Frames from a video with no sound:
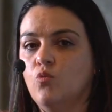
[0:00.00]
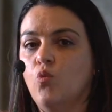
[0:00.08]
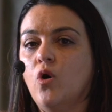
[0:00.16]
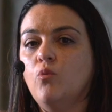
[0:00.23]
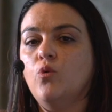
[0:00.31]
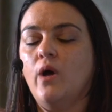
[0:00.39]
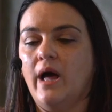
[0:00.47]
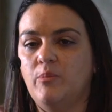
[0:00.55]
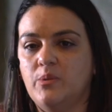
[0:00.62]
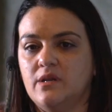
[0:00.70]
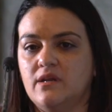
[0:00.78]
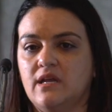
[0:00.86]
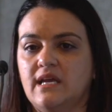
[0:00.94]
What will
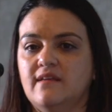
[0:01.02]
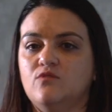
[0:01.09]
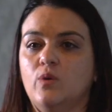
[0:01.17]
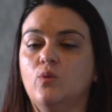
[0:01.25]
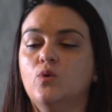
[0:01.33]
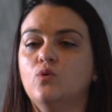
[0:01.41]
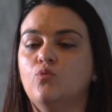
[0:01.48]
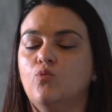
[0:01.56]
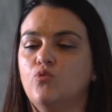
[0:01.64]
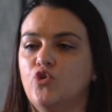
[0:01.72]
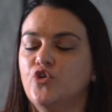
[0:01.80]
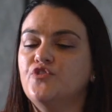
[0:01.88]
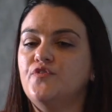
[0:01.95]
happen is we will
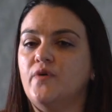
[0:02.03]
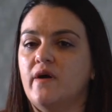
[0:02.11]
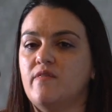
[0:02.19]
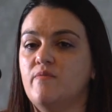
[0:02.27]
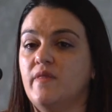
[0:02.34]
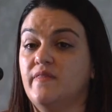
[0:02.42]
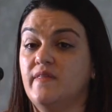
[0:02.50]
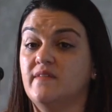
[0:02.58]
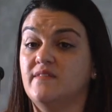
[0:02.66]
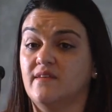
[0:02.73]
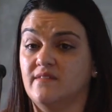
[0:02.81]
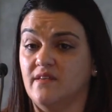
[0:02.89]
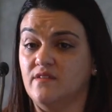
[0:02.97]
notify them that they're
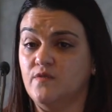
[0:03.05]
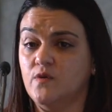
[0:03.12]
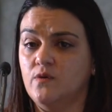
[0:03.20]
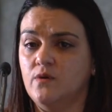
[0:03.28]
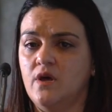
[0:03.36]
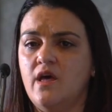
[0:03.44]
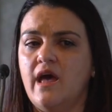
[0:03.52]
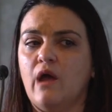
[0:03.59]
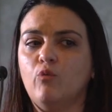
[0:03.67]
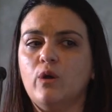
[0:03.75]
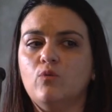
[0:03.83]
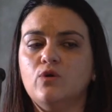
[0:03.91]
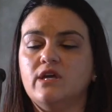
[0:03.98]
successful and
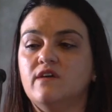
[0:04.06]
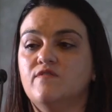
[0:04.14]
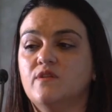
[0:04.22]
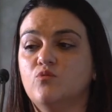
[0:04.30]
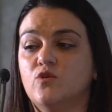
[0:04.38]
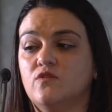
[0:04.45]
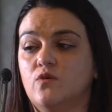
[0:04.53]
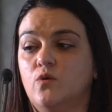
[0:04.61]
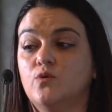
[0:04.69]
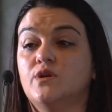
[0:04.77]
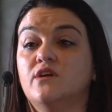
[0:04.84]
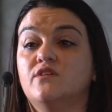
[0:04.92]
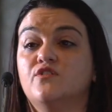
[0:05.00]
we will give them what's
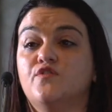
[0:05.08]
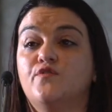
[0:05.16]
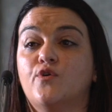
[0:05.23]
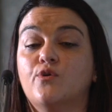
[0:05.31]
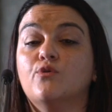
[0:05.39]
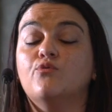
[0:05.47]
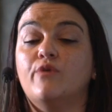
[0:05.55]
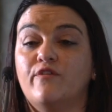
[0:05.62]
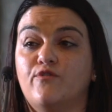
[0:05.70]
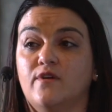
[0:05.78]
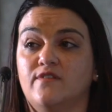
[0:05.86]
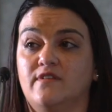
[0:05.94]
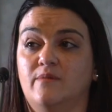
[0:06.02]
called a deferral
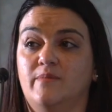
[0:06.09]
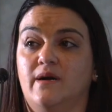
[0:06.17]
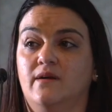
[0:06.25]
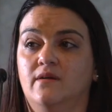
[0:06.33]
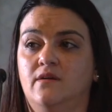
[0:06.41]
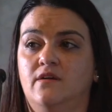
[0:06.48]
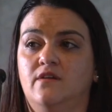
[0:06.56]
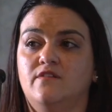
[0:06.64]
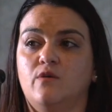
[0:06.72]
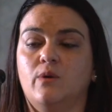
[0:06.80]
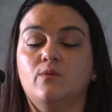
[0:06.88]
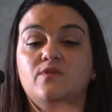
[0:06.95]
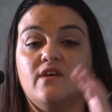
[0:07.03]
reference number.
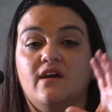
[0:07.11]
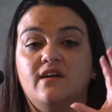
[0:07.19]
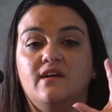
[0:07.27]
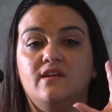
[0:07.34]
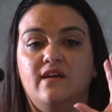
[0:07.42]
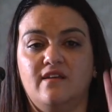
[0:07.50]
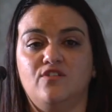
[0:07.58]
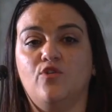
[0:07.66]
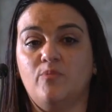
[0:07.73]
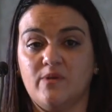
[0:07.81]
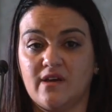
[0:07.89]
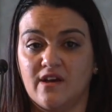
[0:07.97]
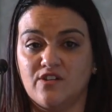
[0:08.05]
So we will say, yes, your
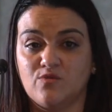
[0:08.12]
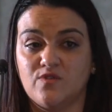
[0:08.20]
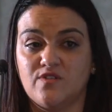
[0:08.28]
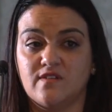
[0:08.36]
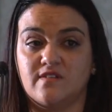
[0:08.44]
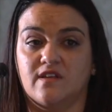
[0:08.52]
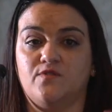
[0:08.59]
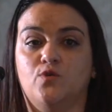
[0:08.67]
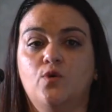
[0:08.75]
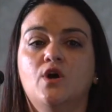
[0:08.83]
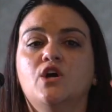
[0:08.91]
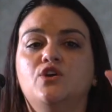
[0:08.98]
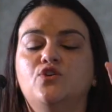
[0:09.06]
application was successful.